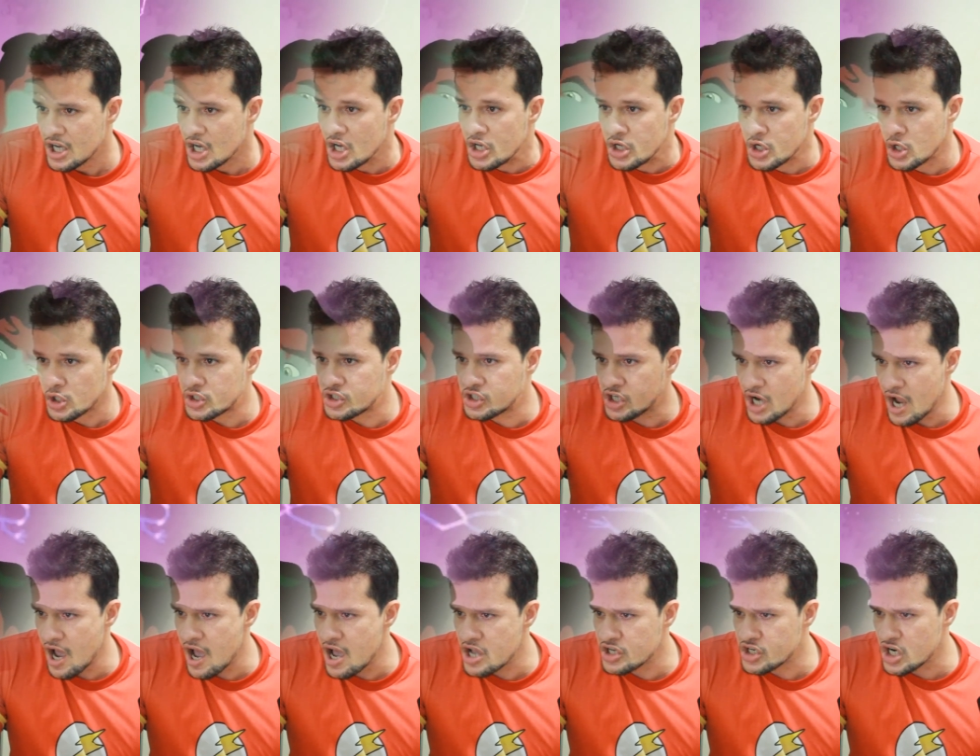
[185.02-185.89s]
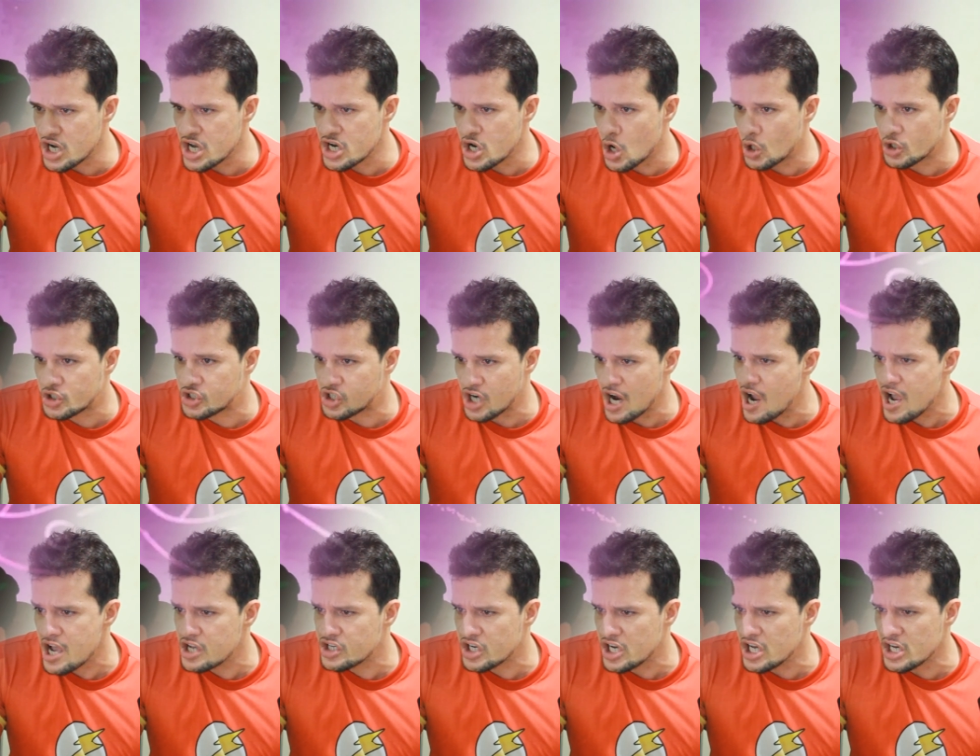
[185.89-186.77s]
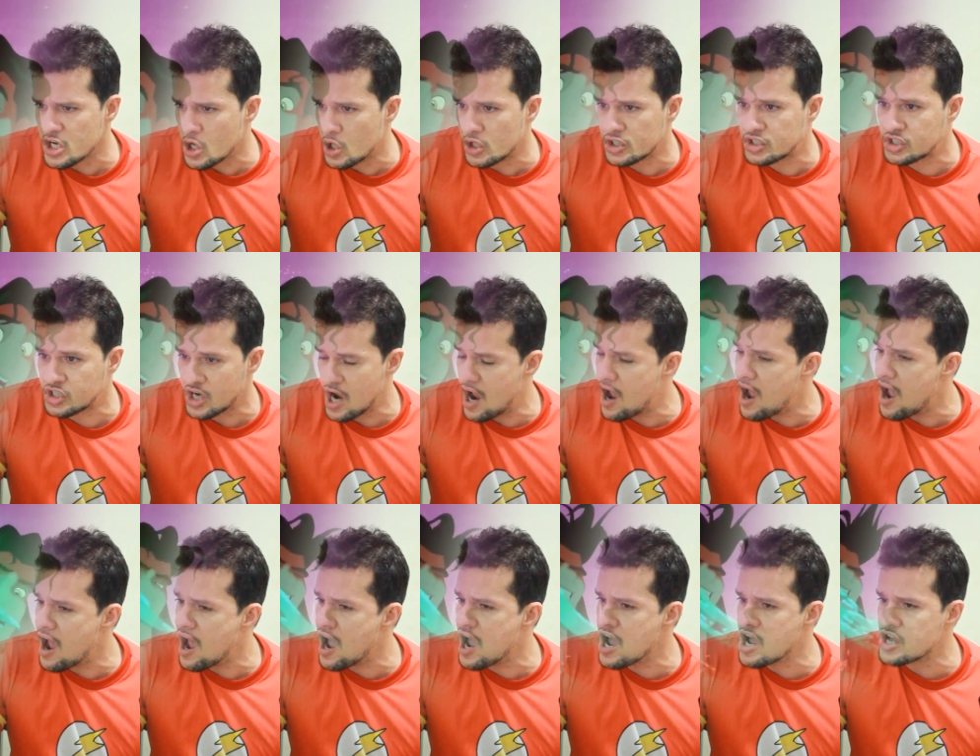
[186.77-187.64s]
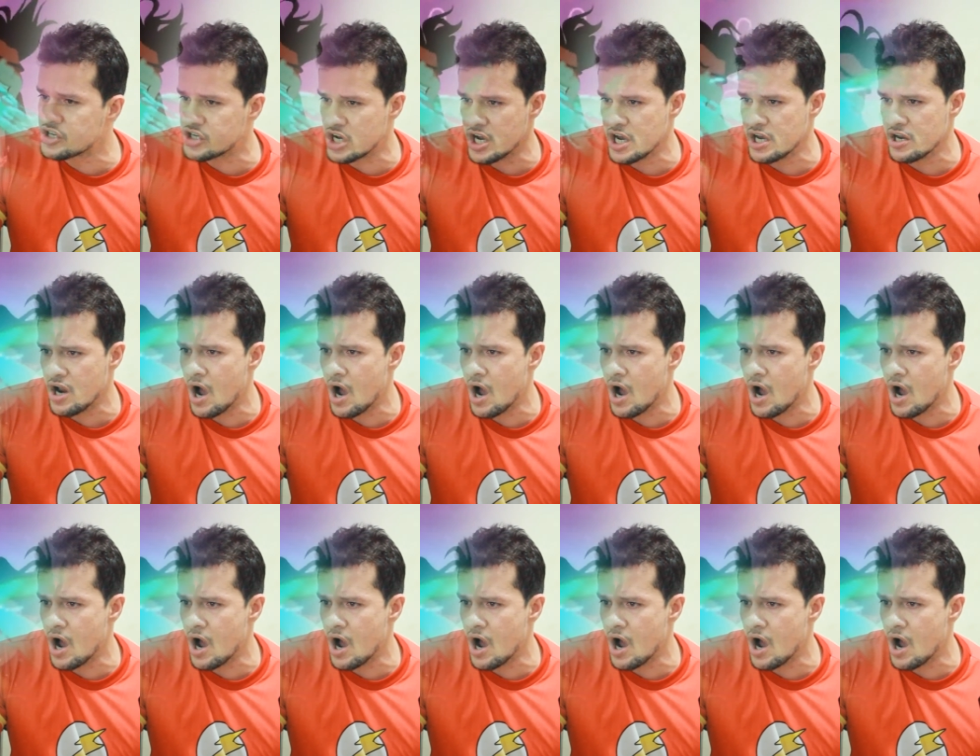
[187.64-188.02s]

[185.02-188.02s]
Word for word: You're changing, you're changing, you're changing,